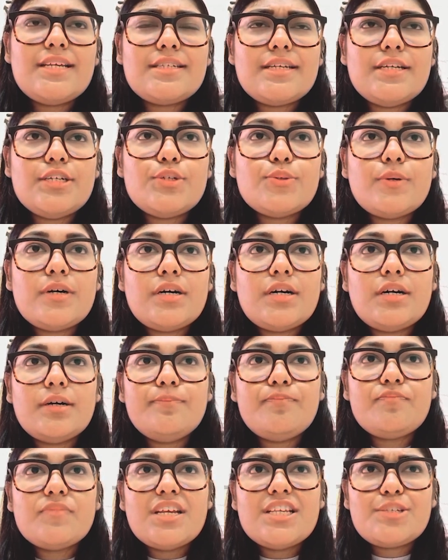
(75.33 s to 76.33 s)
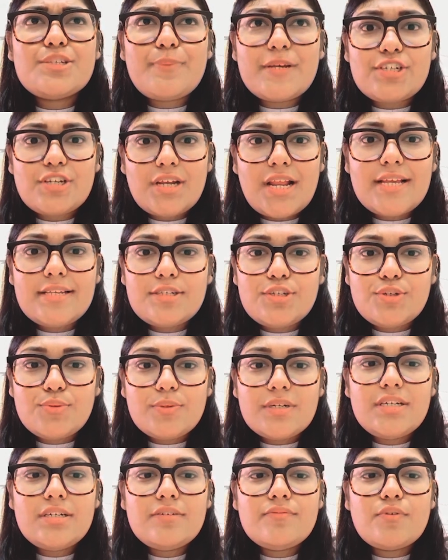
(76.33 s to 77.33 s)
into a specialized
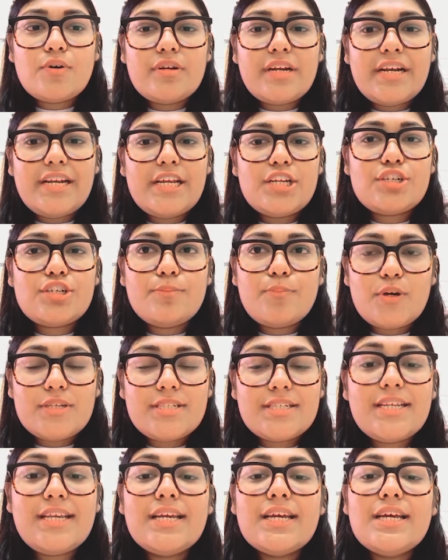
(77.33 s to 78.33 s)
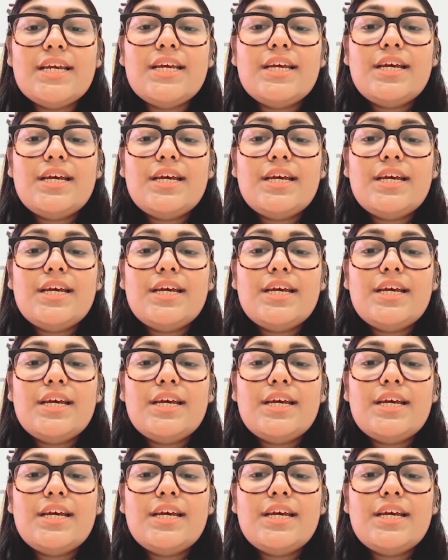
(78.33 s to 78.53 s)
unit for radiation poisoning,